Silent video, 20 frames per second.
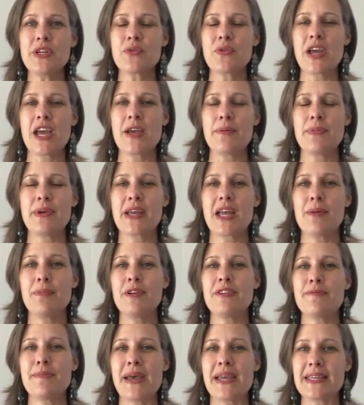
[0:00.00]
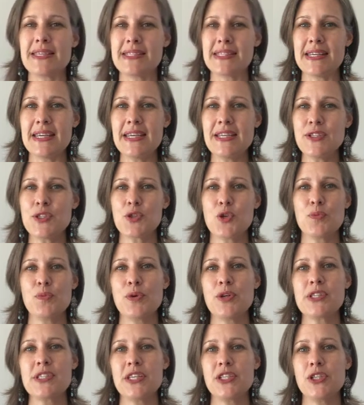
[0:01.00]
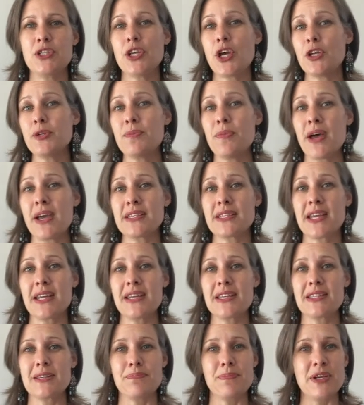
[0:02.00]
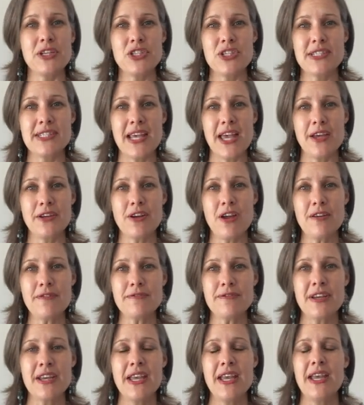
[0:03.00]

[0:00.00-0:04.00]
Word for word: to grab a couple of magazines or books that you don't mind cutting the pictures out of.